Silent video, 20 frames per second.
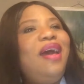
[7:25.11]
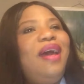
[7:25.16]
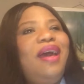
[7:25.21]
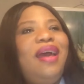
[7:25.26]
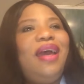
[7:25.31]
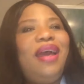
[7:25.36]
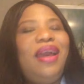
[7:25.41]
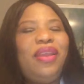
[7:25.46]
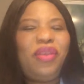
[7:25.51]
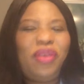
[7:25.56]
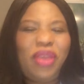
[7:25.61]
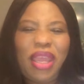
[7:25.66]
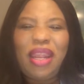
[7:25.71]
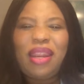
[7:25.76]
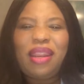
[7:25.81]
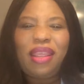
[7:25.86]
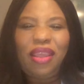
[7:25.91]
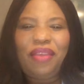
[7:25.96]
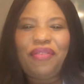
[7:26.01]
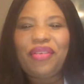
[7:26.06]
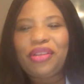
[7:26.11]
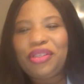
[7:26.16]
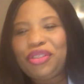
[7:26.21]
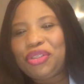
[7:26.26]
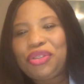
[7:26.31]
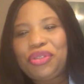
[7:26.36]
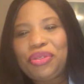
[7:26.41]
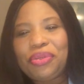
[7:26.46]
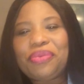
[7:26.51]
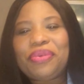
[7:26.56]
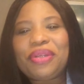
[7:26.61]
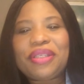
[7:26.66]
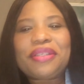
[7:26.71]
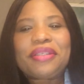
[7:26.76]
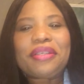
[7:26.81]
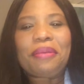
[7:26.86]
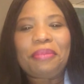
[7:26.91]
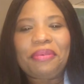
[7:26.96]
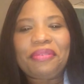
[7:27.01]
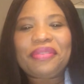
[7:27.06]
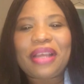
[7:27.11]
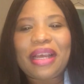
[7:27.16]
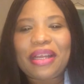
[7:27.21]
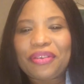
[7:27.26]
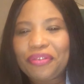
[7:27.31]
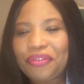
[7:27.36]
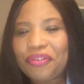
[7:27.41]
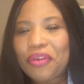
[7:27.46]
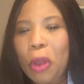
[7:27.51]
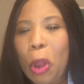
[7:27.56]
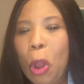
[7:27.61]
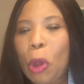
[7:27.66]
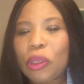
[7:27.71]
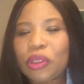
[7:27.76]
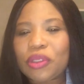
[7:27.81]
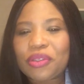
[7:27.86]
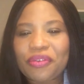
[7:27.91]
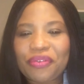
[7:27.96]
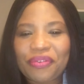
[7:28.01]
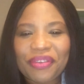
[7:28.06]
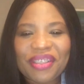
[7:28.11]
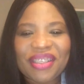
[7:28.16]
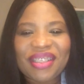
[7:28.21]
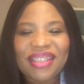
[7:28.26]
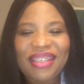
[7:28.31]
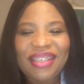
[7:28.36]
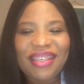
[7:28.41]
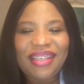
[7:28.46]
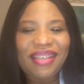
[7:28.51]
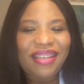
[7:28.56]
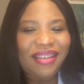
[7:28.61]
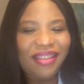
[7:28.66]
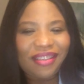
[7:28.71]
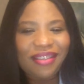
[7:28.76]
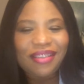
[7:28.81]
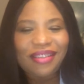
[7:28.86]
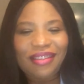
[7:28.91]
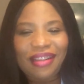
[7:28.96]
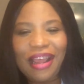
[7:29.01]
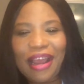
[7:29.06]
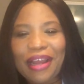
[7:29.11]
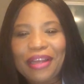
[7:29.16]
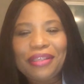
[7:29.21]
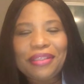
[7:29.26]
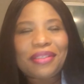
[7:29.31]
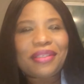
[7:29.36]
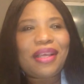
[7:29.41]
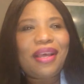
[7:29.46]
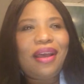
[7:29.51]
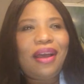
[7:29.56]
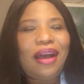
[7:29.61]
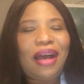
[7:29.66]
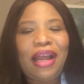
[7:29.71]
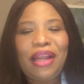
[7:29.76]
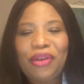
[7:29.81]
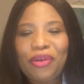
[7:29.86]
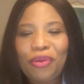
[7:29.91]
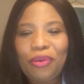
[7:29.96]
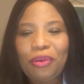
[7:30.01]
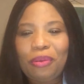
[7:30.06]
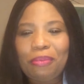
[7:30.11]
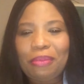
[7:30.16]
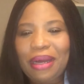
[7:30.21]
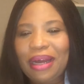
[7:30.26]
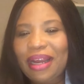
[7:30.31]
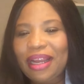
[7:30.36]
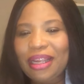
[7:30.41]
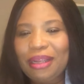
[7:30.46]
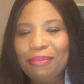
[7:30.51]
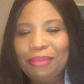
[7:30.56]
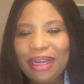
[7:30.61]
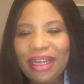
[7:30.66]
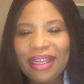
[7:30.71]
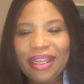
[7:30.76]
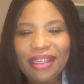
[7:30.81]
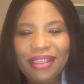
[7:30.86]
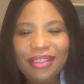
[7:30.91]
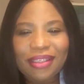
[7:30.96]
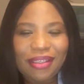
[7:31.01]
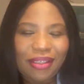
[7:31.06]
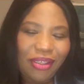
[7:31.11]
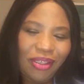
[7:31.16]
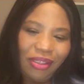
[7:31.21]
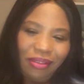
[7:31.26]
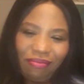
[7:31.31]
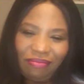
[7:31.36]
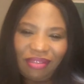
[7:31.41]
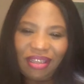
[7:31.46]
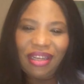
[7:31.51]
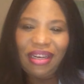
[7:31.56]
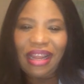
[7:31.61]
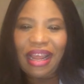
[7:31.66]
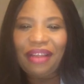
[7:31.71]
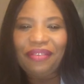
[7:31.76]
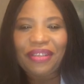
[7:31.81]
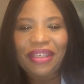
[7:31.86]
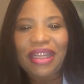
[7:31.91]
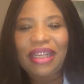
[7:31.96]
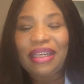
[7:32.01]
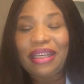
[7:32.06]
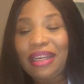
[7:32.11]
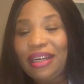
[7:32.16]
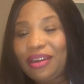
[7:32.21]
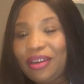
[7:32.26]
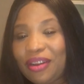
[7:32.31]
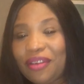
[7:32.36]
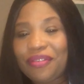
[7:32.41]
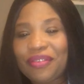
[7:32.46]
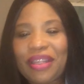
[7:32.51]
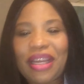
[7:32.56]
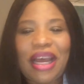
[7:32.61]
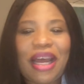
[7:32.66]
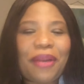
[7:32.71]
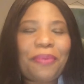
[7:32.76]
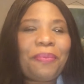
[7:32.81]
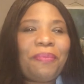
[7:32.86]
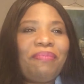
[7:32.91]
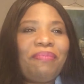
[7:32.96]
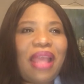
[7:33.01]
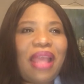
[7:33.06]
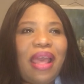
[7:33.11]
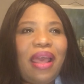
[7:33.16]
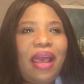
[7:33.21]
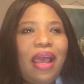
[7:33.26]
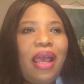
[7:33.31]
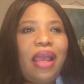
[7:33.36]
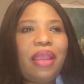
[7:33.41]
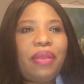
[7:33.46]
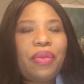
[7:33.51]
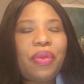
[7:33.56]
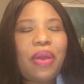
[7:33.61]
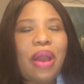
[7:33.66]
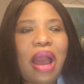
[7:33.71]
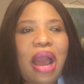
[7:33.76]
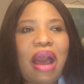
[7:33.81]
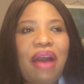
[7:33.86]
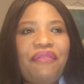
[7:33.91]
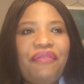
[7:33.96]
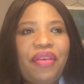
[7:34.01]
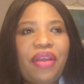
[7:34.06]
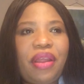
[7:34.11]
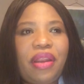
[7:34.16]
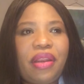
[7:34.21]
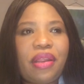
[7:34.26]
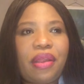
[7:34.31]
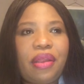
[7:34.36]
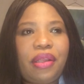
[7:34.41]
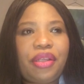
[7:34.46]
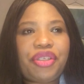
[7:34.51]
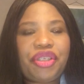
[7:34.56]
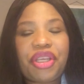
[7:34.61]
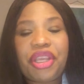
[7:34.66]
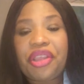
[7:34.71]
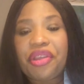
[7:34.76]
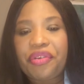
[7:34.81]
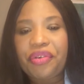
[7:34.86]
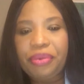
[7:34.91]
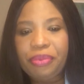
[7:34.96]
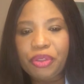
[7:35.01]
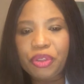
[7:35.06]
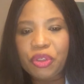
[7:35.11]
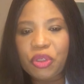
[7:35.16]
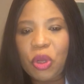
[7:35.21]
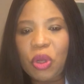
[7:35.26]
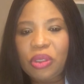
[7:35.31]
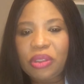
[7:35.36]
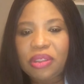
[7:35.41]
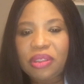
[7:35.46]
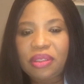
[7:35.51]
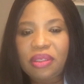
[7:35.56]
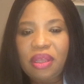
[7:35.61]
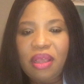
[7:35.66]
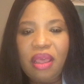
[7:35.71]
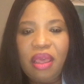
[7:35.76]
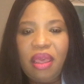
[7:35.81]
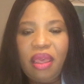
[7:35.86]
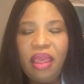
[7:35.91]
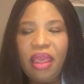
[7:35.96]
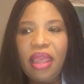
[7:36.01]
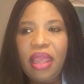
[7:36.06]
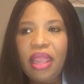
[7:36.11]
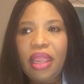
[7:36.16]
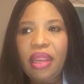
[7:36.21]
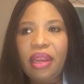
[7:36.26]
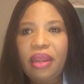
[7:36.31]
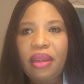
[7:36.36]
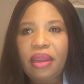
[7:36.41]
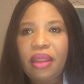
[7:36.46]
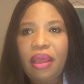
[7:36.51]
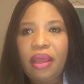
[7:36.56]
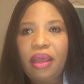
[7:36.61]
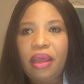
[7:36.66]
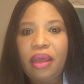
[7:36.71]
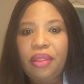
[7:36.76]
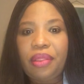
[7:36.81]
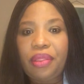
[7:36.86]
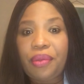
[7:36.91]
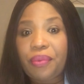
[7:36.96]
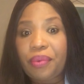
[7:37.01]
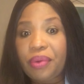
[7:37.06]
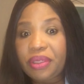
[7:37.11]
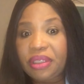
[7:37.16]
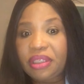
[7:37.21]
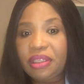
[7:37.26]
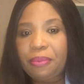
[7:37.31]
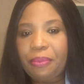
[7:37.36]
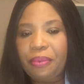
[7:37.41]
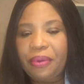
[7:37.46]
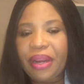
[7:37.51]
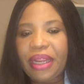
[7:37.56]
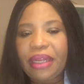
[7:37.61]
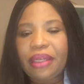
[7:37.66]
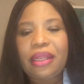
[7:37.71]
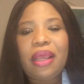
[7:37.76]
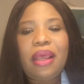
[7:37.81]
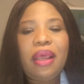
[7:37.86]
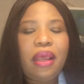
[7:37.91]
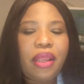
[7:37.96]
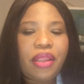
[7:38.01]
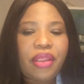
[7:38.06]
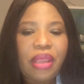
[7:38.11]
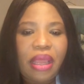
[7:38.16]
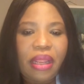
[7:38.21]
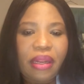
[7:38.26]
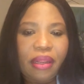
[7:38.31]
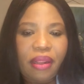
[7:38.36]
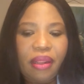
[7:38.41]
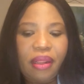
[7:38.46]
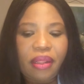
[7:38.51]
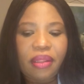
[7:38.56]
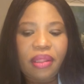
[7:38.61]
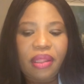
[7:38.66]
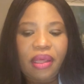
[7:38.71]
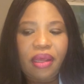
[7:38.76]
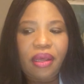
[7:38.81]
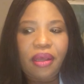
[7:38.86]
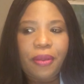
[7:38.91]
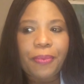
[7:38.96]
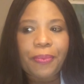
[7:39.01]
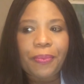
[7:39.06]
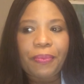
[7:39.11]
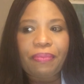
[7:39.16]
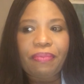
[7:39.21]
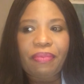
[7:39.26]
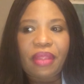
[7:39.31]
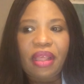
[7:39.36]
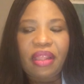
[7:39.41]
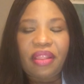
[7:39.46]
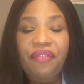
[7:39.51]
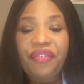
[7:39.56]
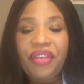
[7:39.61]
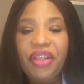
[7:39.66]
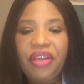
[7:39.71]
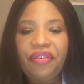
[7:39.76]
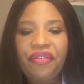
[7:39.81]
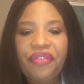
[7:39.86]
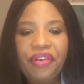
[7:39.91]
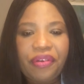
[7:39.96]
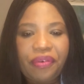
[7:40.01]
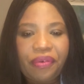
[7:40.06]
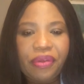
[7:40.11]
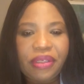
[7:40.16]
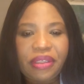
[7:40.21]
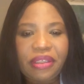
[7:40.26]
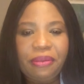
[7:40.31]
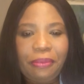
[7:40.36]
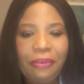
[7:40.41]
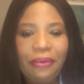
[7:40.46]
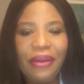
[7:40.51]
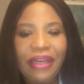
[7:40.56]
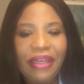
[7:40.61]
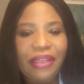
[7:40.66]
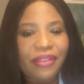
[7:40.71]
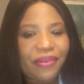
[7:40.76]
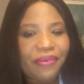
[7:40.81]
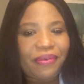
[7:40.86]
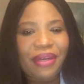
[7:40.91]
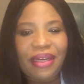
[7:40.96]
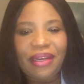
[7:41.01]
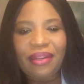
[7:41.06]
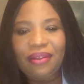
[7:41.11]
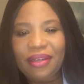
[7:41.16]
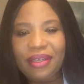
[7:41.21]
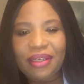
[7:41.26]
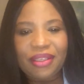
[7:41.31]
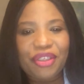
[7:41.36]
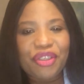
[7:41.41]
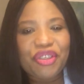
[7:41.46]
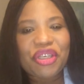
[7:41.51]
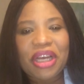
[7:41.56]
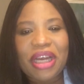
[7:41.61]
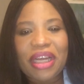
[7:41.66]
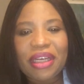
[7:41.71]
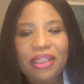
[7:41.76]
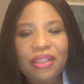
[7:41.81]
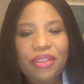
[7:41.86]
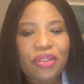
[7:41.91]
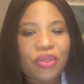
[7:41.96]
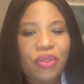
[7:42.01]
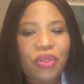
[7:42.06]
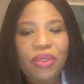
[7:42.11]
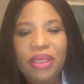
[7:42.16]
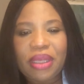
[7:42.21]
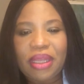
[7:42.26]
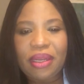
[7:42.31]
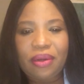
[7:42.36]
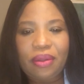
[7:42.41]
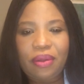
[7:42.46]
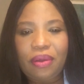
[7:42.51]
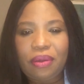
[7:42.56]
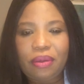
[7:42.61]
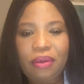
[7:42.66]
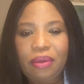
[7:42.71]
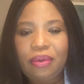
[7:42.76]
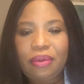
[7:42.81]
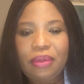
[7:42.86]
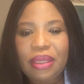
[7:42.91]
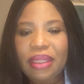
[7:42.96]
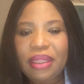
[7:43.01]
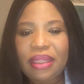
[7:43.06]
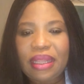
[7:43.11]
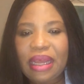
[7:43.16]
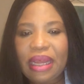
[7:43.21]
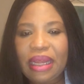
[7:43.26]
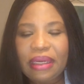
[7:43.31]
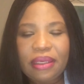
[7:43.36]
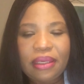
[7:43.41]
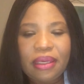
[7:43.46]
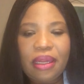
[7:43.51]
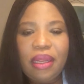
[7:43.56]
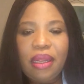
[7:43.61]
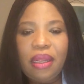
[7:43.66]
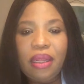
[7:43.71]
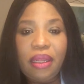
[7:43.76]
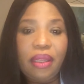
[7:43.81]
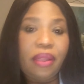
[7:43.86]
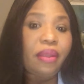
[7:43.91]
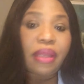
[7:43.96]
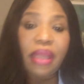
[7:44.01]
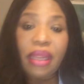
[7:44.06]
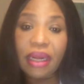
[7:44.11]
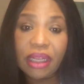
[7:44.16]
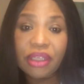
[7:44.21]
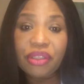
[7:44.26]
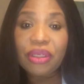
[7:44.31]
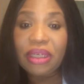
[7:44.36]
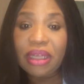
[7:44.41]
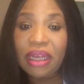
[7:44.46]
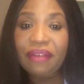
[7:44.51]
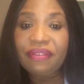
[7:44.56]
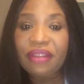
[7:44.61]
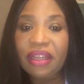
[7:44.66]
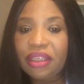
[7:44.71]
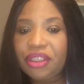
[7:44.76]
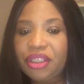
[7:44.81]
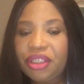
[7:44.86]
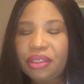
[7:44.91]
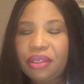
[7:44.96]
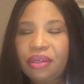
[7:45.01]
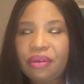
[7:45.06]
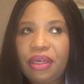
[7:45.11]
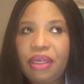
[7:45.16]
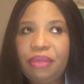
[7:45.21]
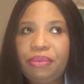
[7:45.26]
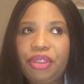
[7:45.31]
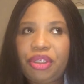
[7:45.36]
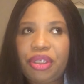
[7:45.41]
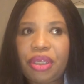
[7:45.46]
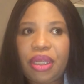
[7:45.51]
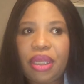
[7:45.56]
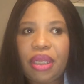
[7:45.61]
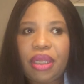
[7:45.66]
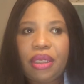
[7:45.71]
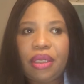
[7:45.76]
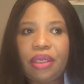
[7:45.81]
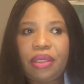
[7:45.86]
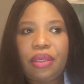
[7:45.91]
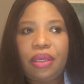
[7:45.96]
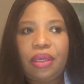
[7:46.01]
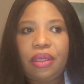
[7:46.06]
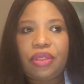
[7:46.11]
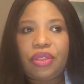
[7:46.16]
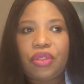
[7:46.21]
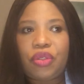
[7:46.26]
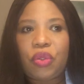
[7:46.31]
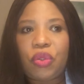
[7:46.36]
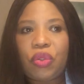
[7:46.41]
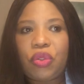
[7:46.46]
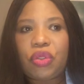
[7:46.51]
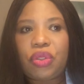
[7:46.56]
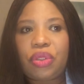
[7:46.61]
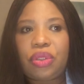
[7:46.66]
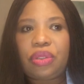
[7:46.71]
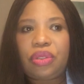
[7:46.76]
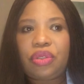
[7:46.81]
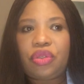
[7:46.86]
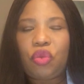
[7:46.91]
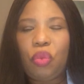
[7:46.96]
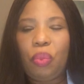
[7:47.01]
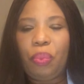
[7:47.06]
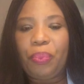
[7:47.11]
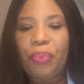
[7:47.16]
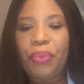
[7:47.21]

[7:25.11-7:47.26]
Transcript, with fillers: Uh, you can give your children some of that, of course. Obviously, it's nice. I know my my kids they like they love that. Uh, you have uh, the chicken cream sauce and uh, the rusty bread, the the um, the video for the rusty bread is already on this channel so you can look at that you can actually have that cream chicken uh, sauce soup